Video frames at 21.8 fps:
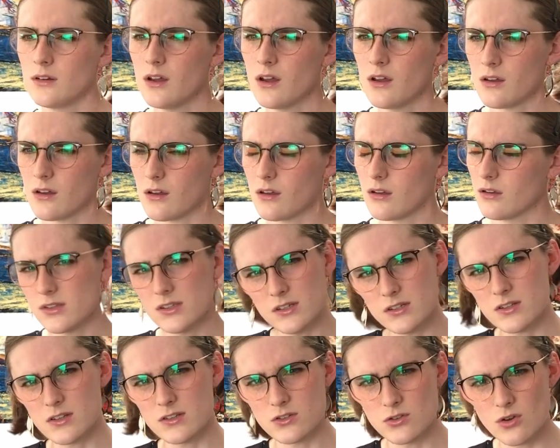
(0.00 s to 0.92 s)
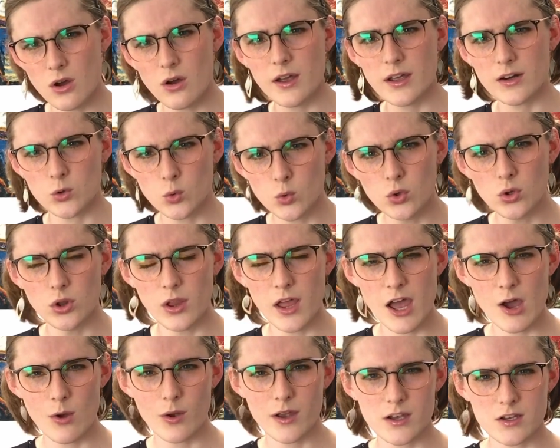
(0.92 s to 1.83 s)
Huh, this is not at all
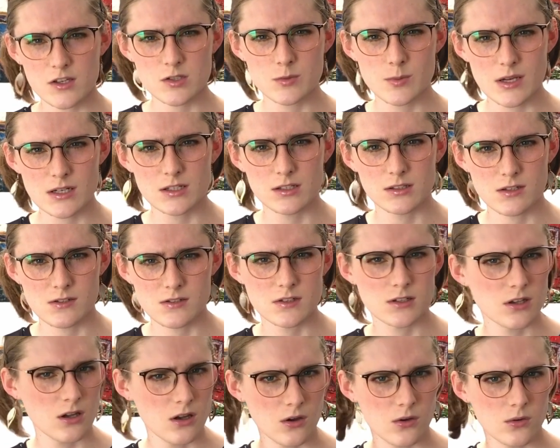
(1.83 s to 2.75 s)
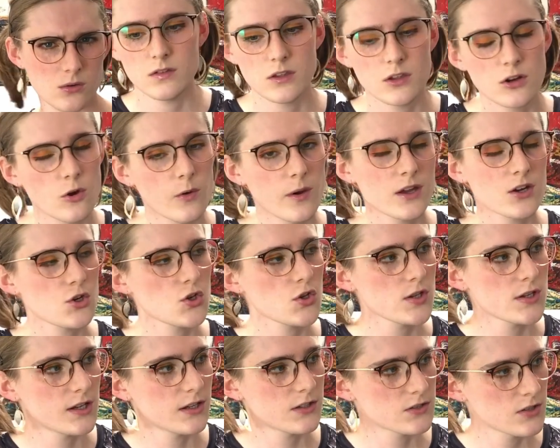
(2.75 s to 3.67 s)
how I expected this to go. You know,
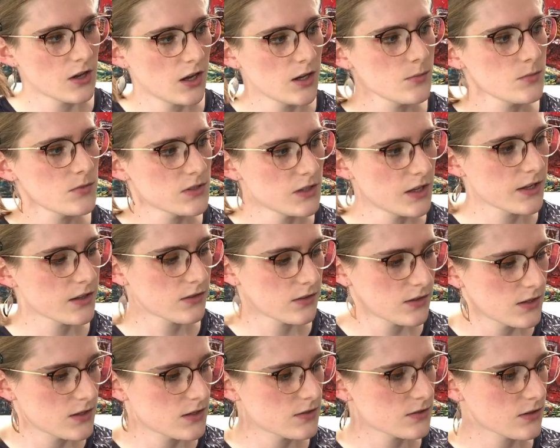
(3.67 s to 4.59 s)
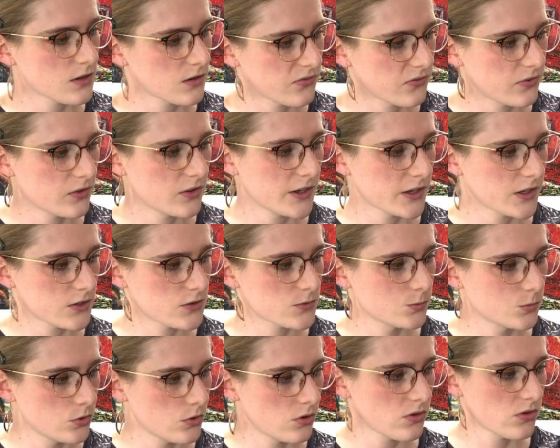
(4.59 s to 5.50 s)
actually, at times like these, I feel like it's
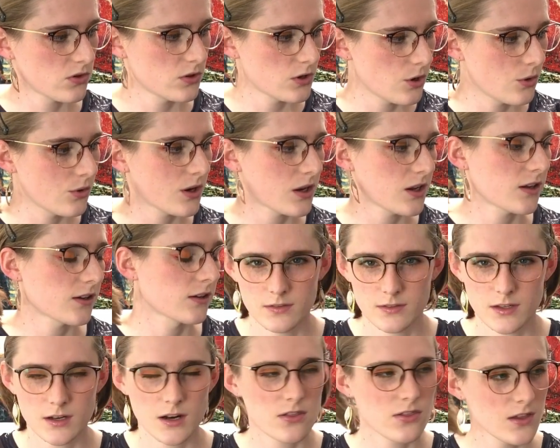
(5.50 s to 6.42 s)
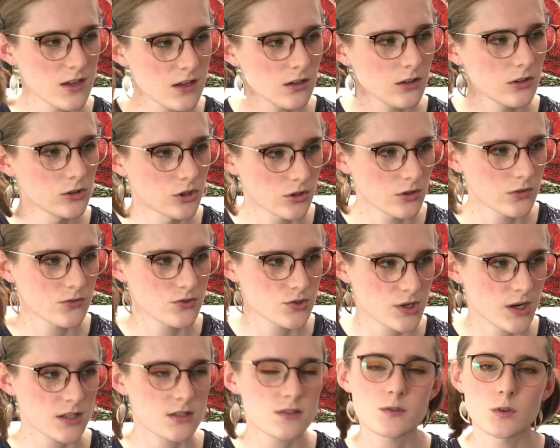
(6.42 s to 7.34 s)
worth noting that I think a lot of
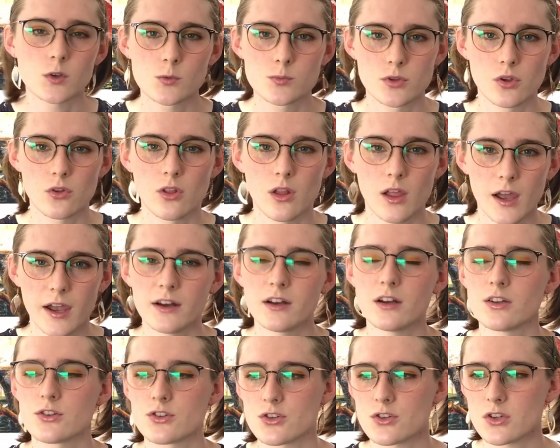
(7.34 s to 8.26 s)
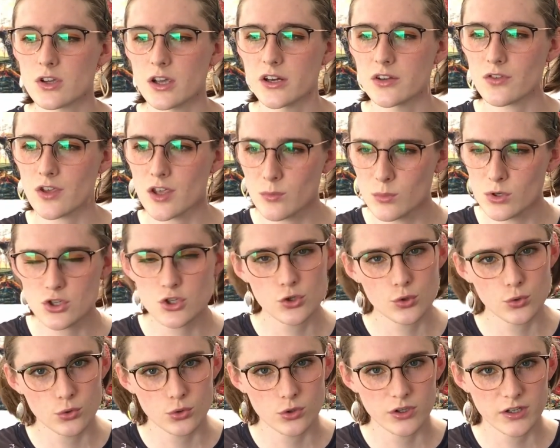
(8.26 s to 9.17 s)
transphobes online are just kind of
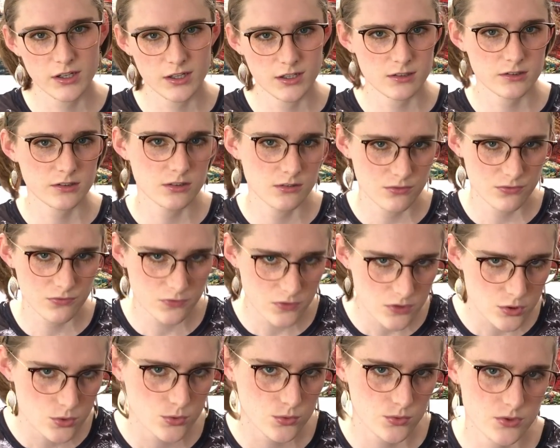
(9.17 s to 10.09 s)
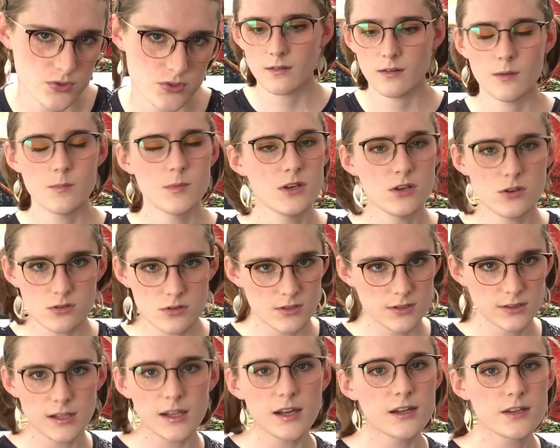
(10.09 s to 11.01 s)
immature and confused. I mean, you can
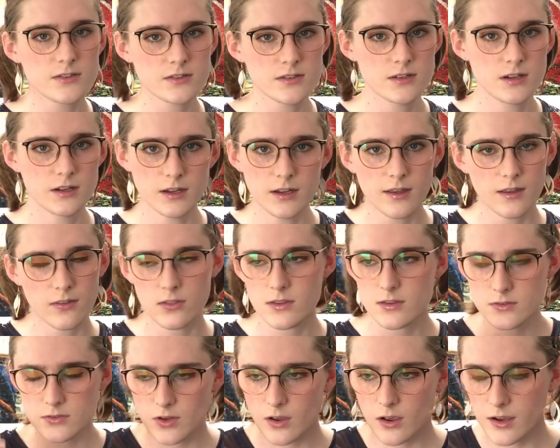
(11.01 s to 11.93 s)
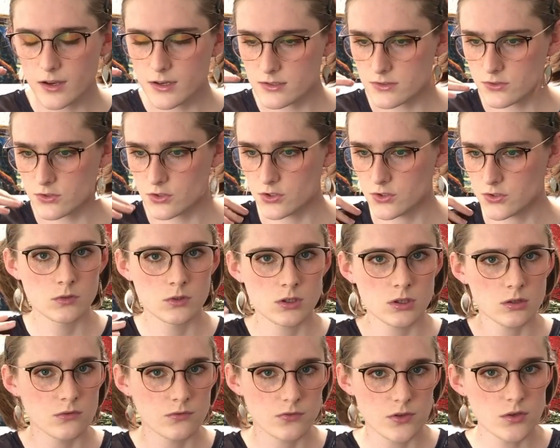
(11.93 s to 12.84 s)
clearly see here, this guy is just
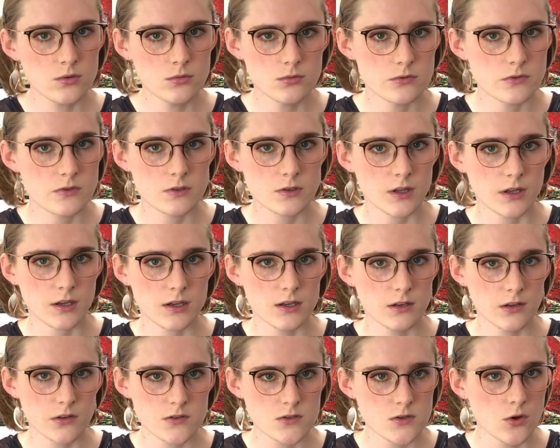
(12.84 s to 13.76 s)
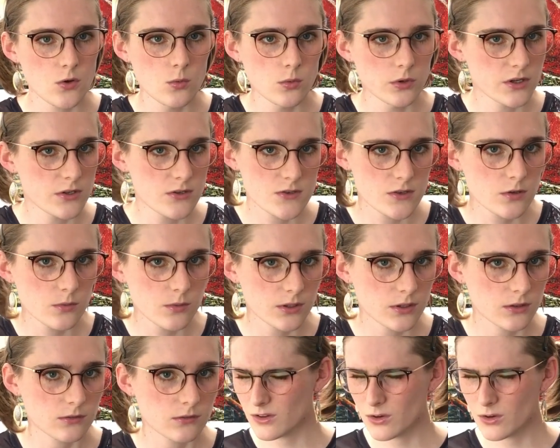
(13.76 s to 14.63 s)
confused. Like, he doesn't know what he's doing.